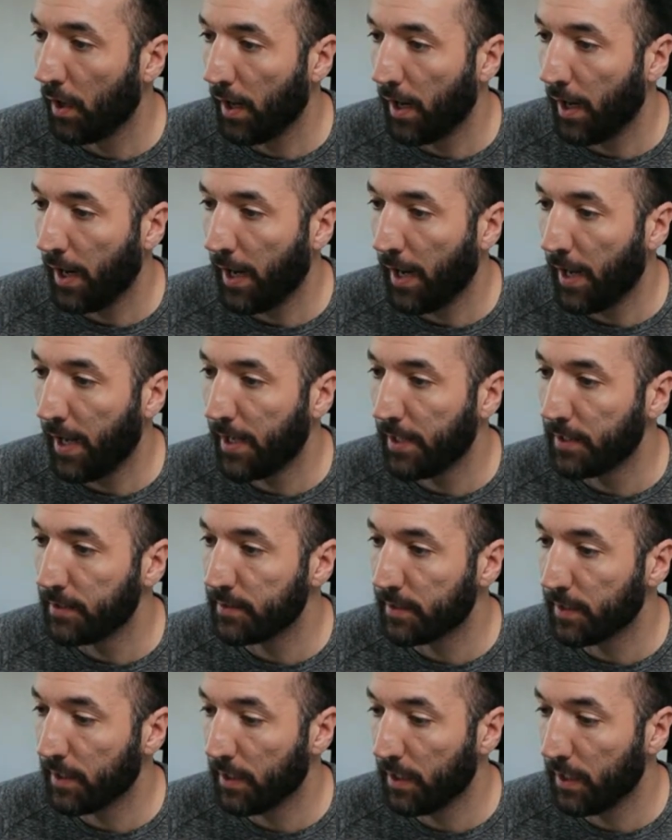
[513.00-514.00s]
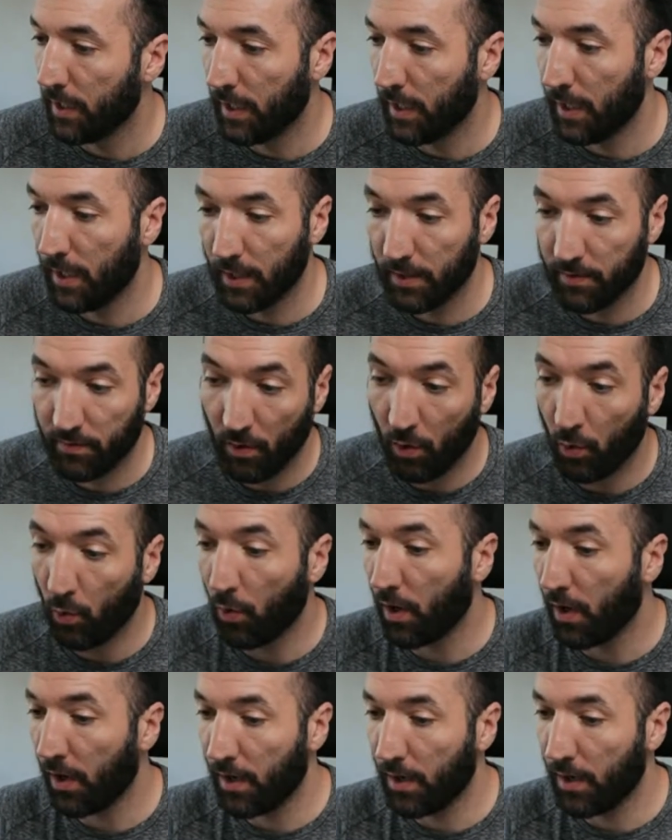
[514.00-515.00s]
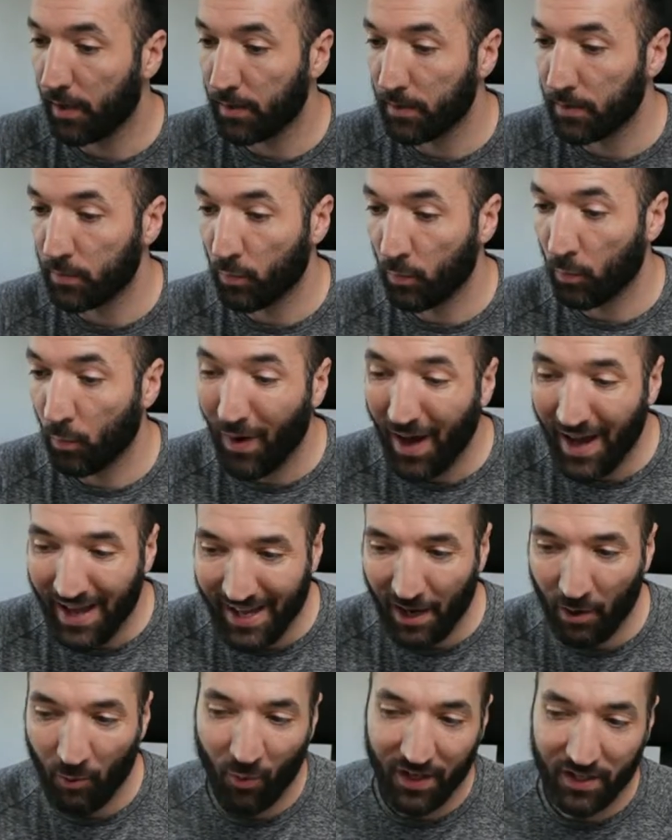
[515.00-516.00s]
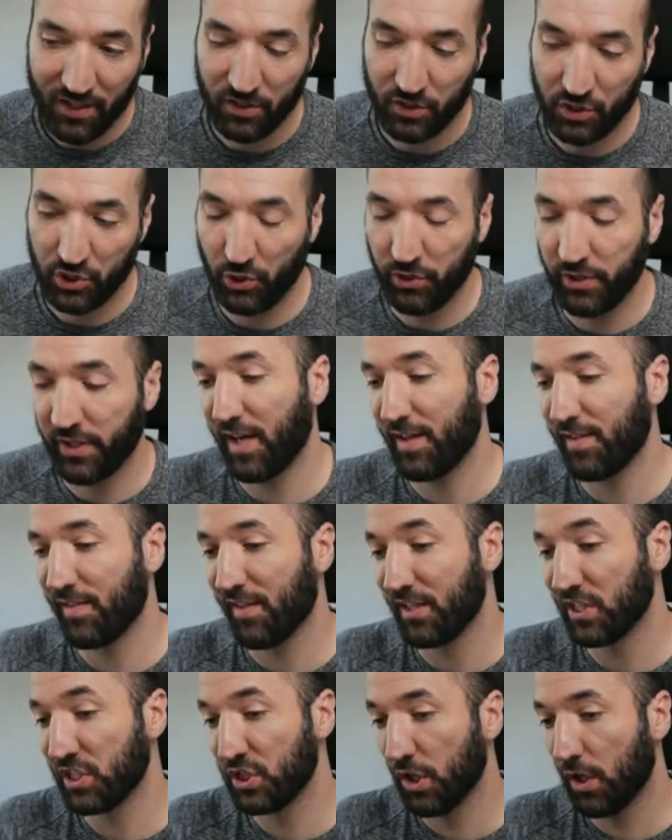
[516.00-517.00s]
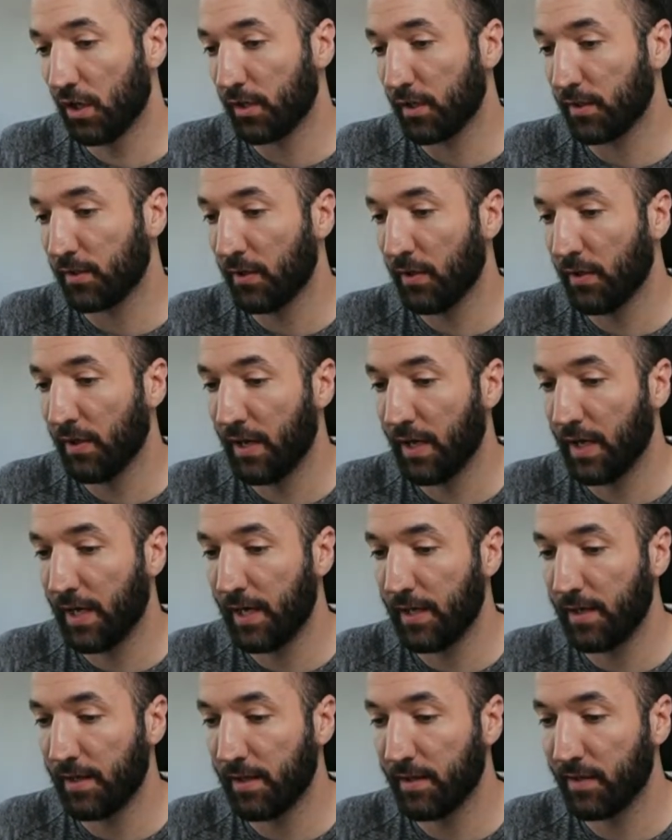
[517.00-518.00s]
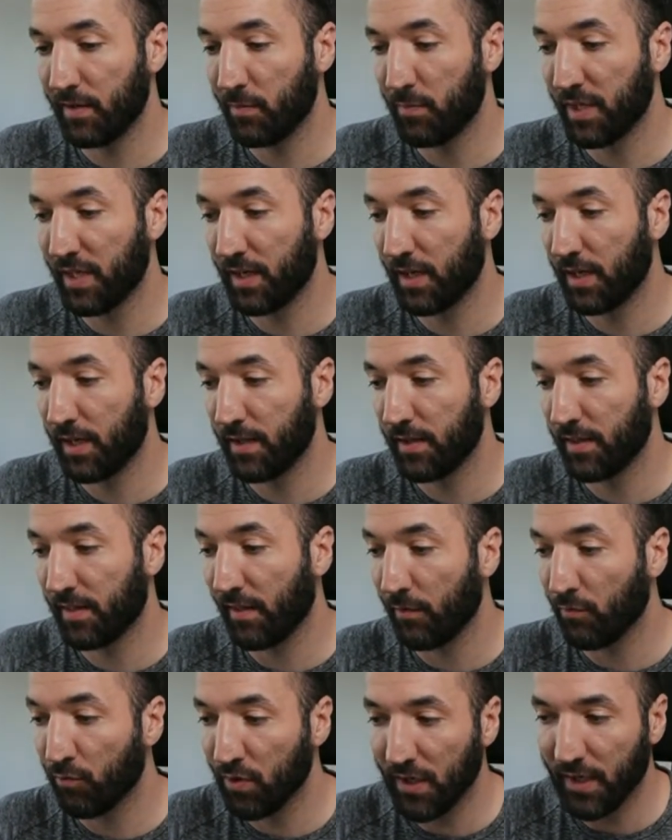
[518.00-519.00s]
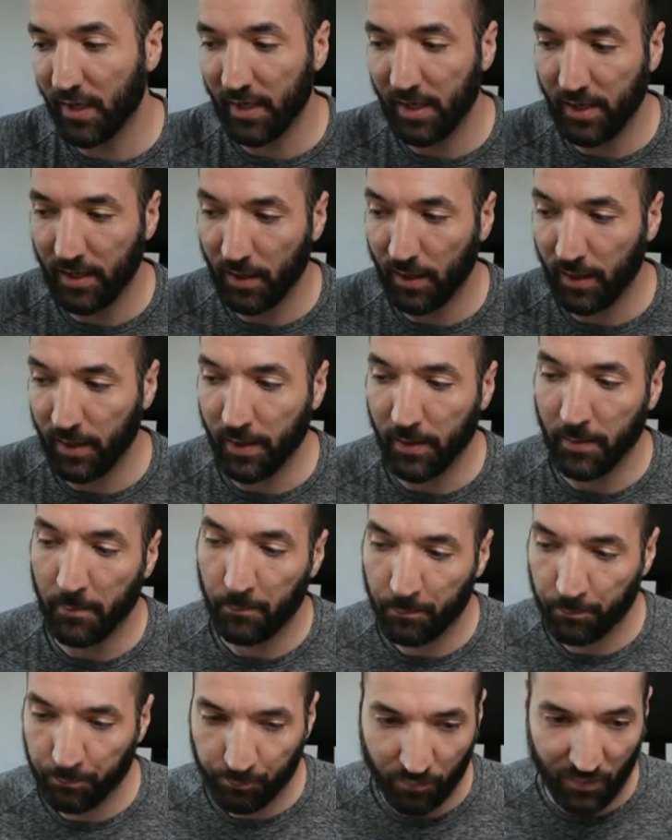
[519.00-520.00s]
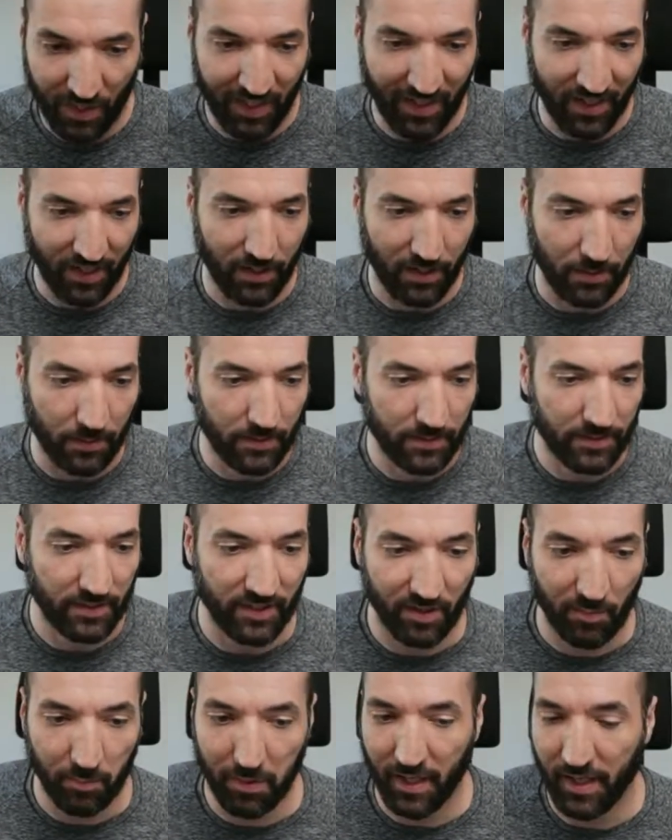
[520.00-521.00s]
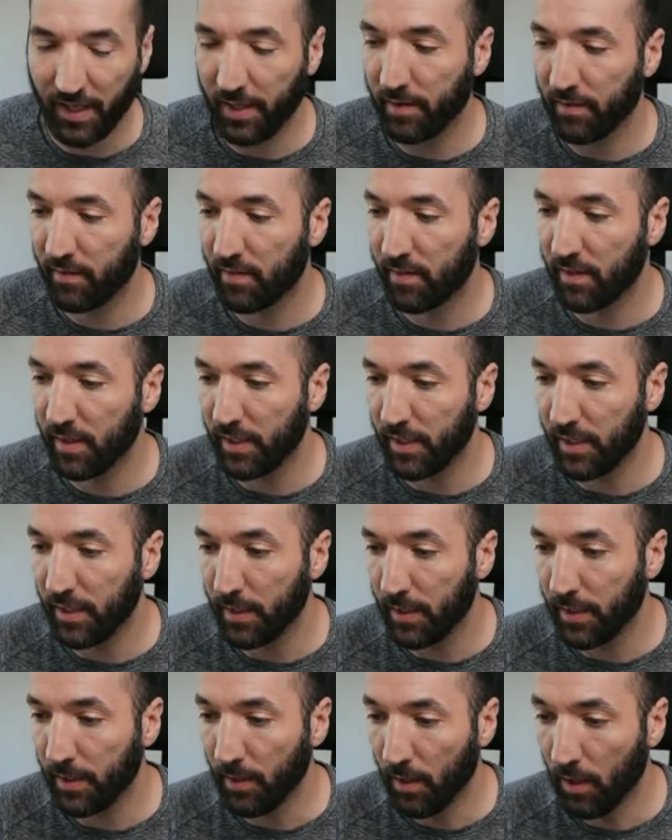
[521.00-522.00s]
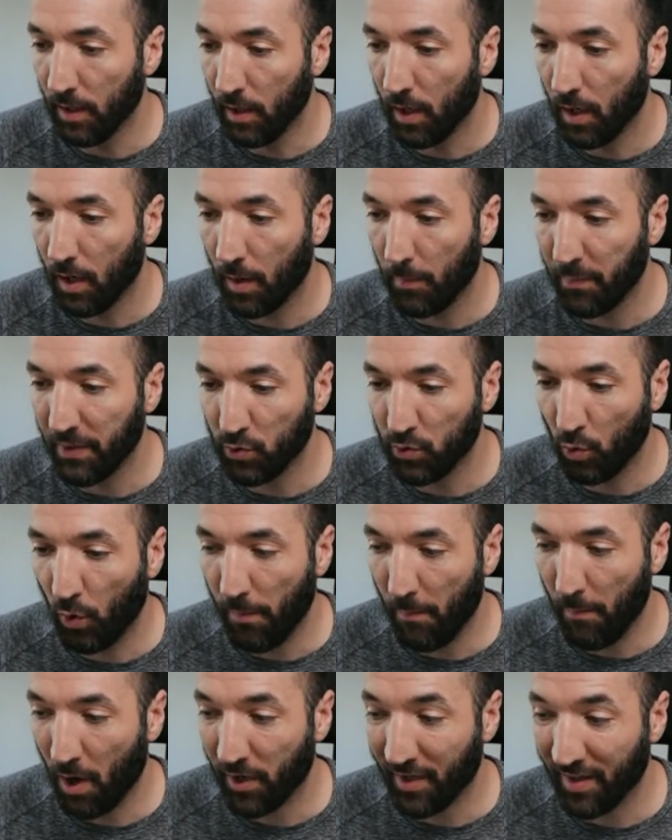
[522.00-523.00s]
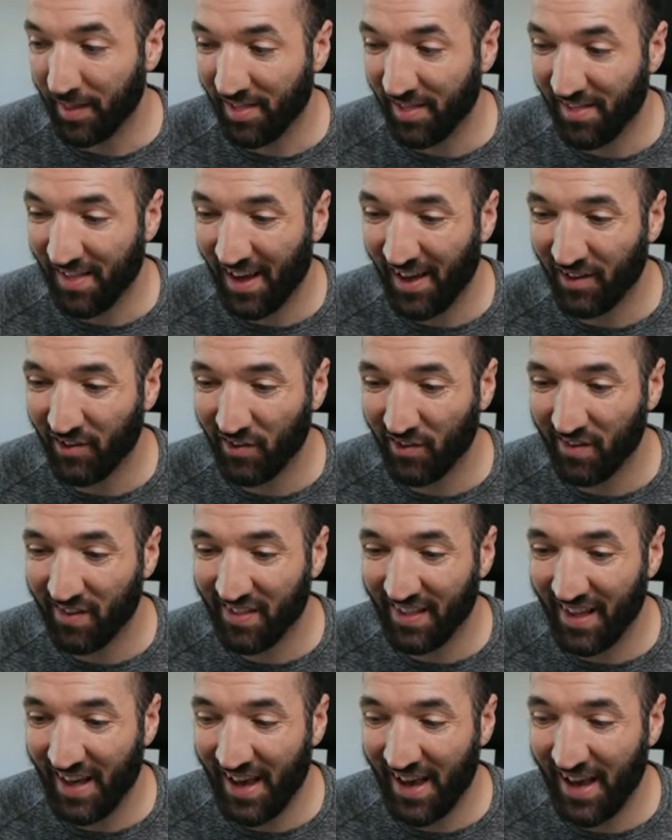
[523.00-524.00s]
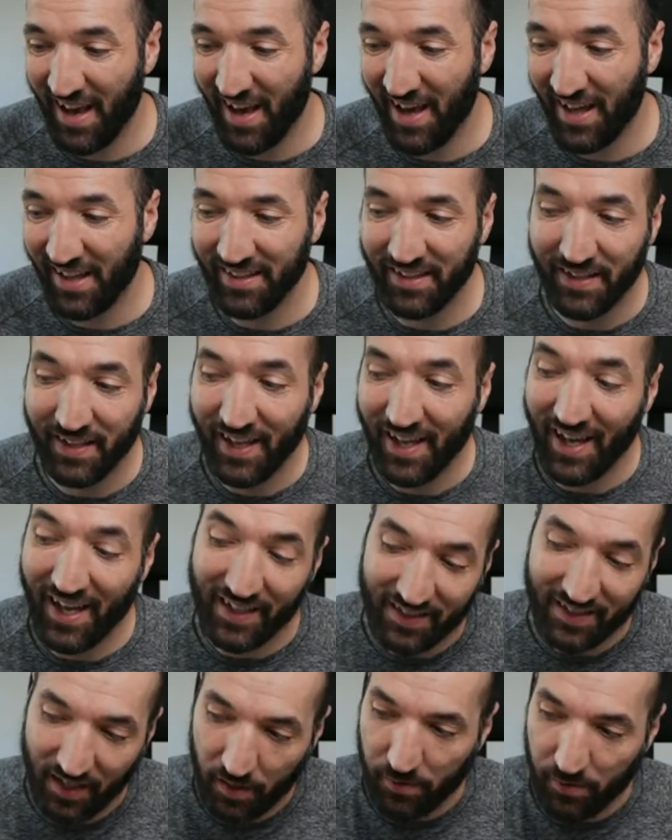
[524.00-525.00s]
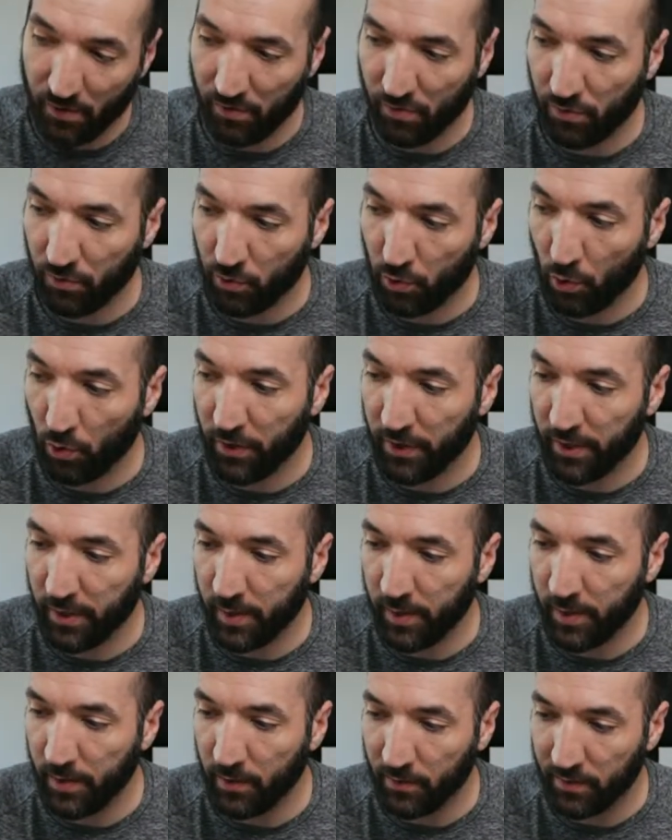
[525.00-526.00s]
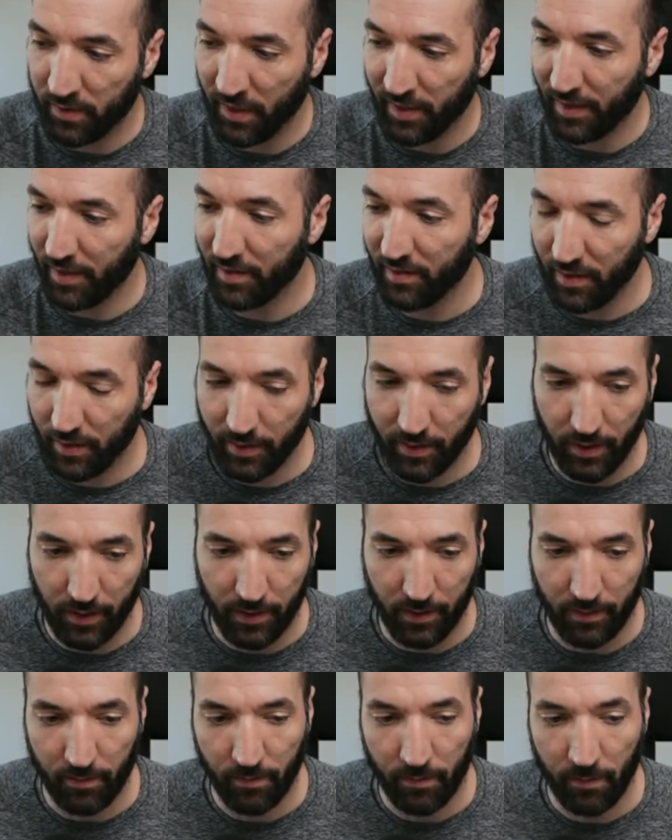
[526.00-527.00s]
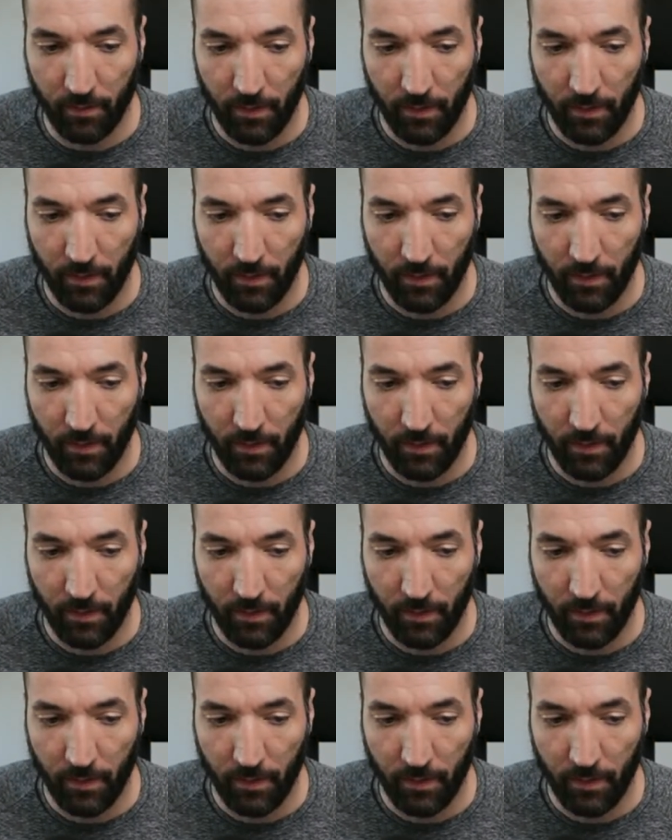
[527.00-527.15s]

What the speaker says: And why I wanted to show you guys this chart is because it really neatly displays the Bitcoin market cycles, and it tells a story here that I think is